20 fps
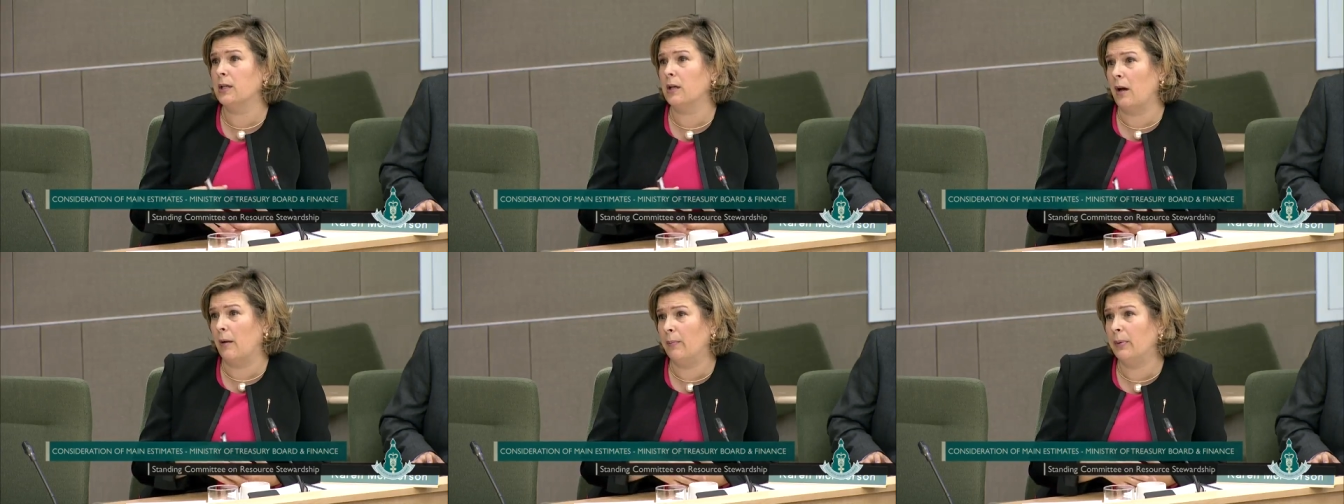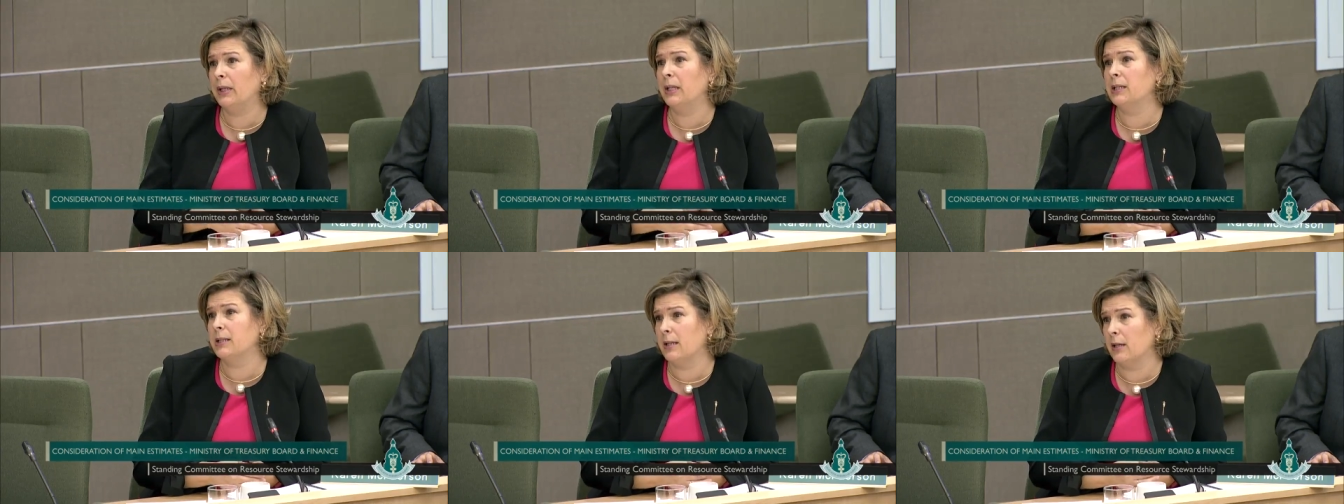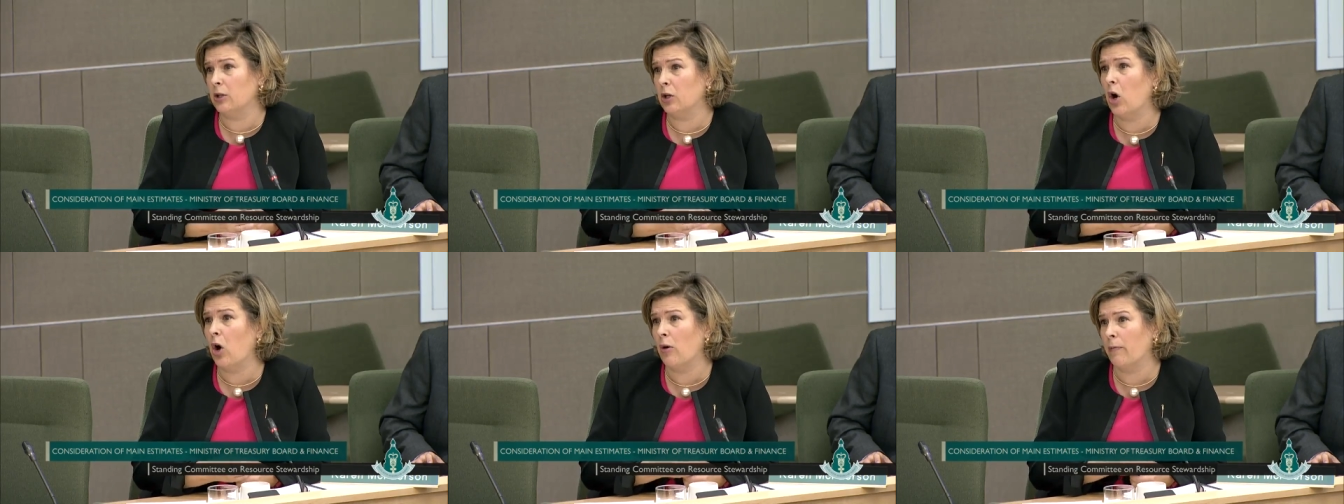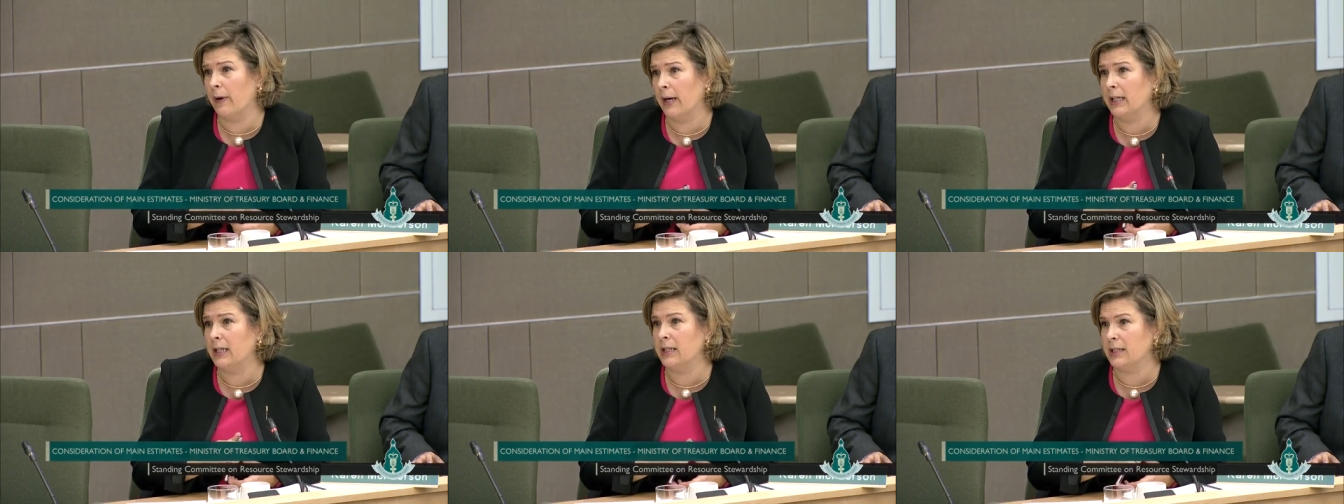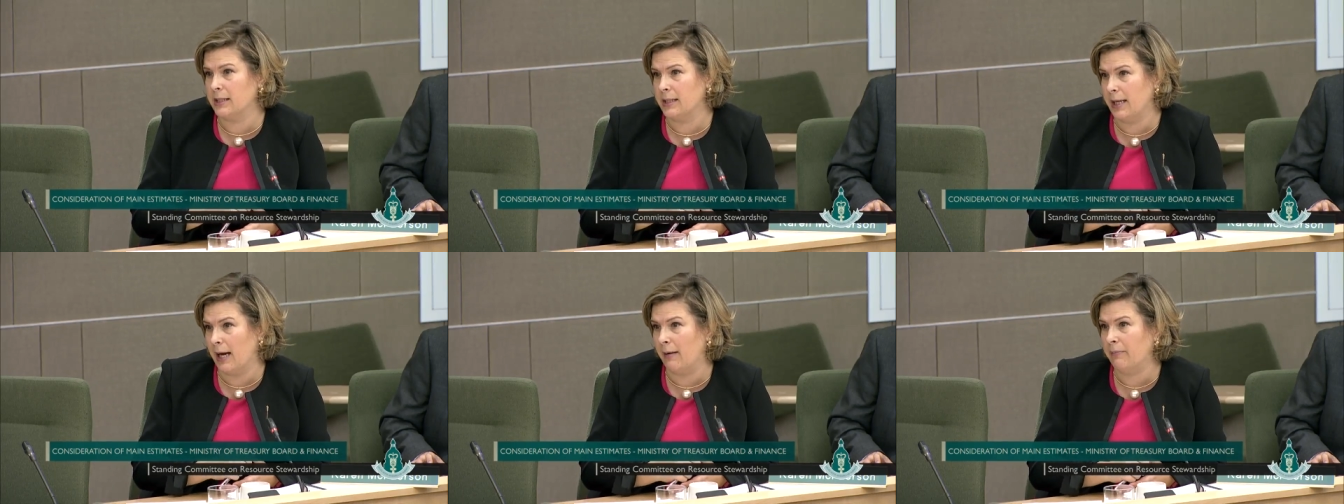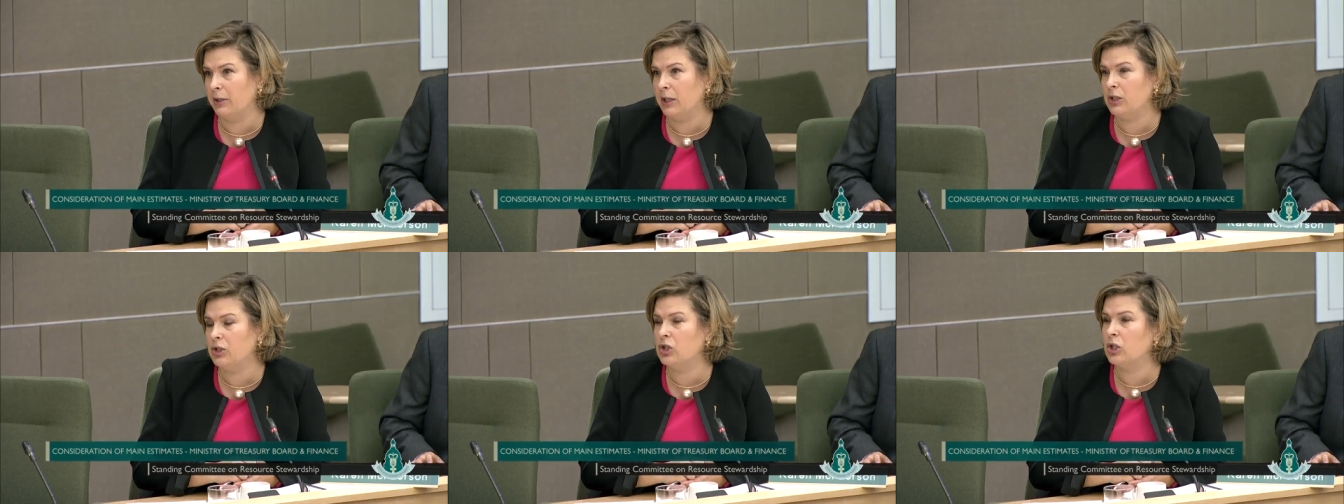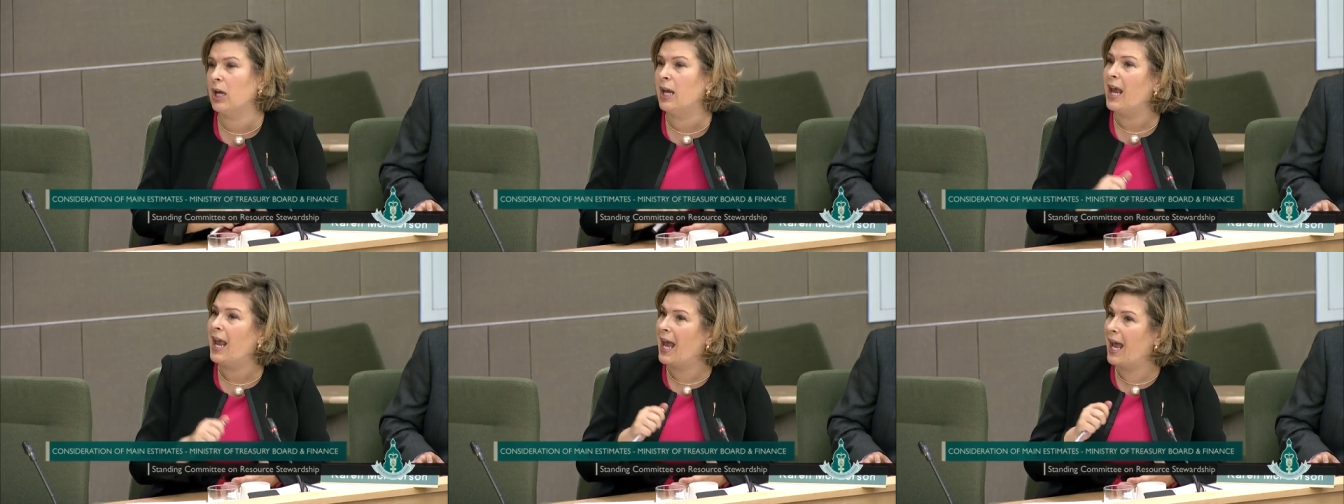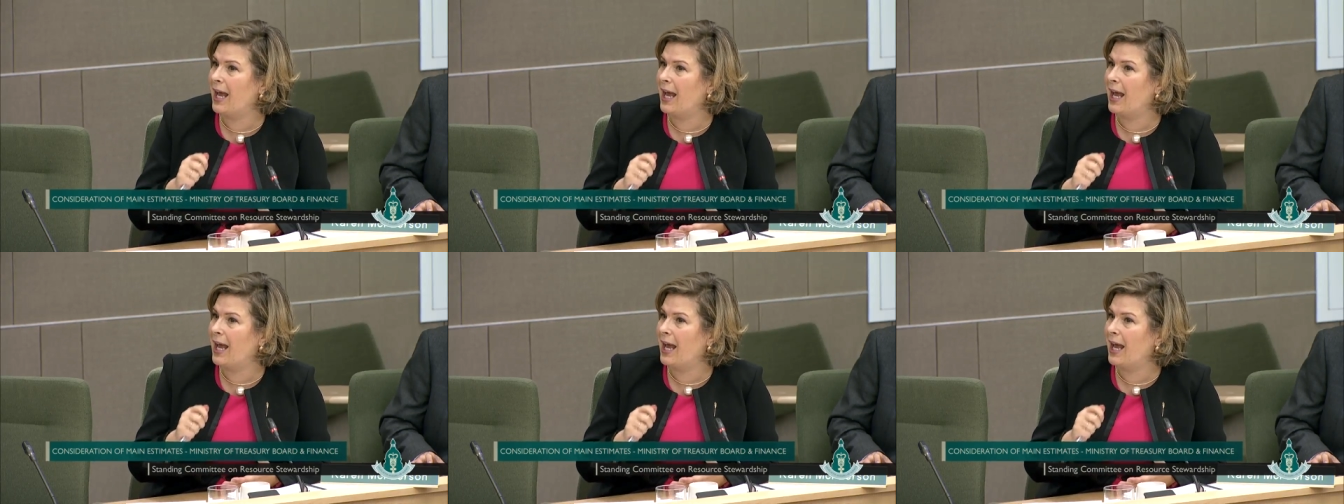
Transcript: companies that are already mm. established, mm.